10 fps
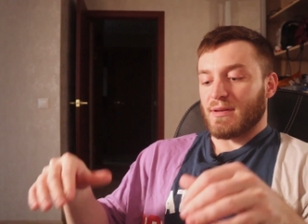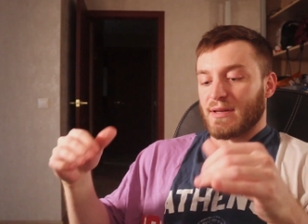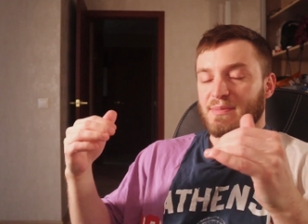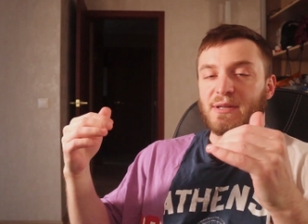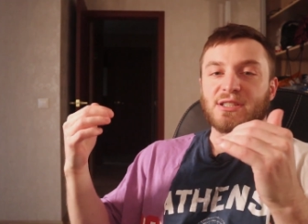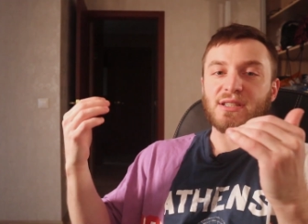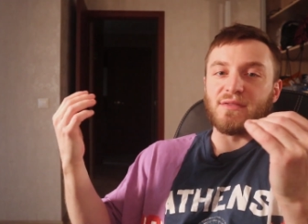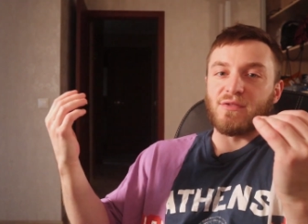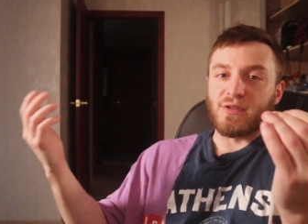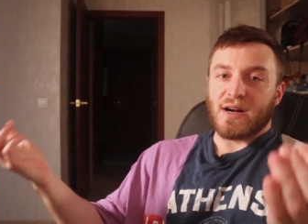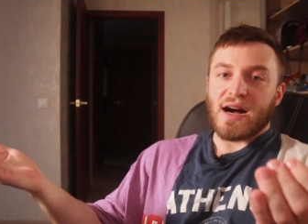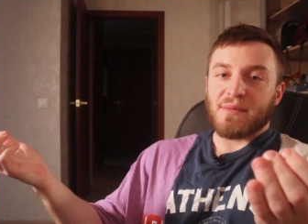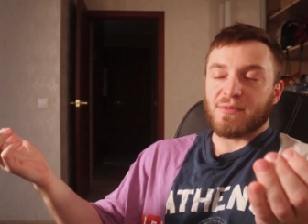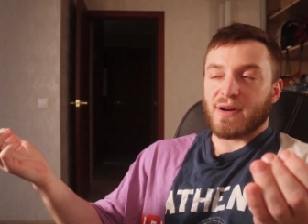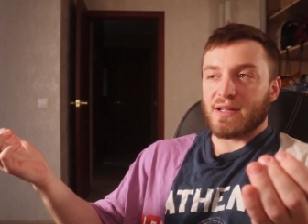especially for
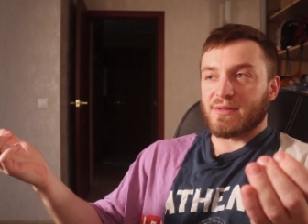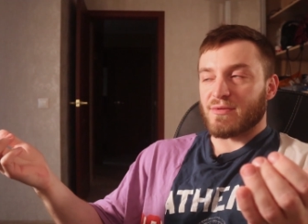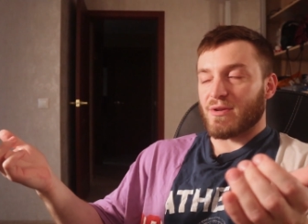upright